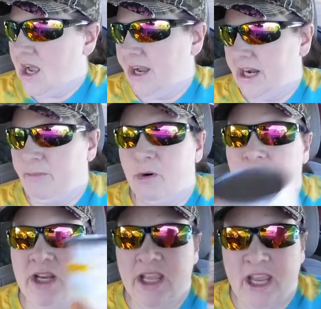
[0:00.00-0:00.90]
I got a
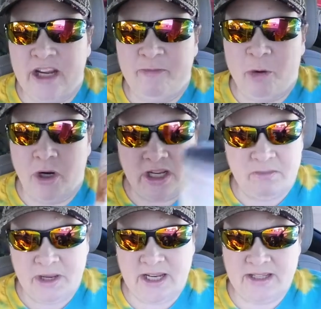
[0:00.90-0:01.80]
boring can of pork
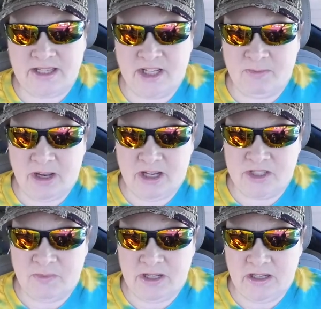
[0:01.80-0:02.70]
and beans because my
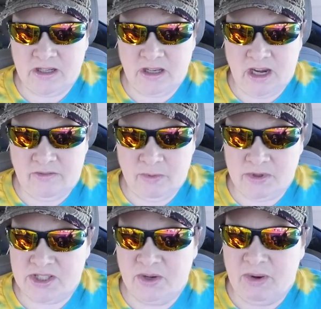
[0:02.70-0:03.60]
husband every
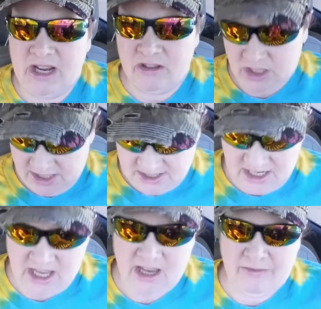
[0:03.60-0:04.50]
once in a while likes
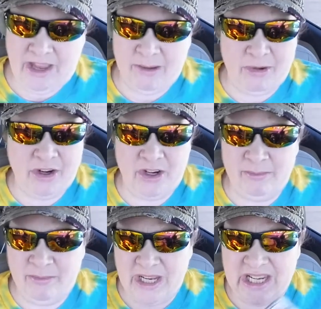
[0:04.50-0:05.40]
to have hamburger
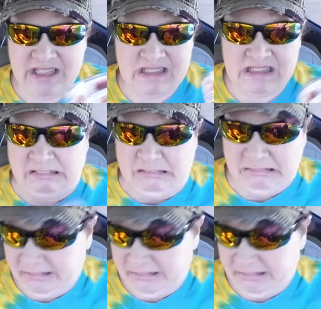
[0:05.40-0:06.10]
and beans. Ugh,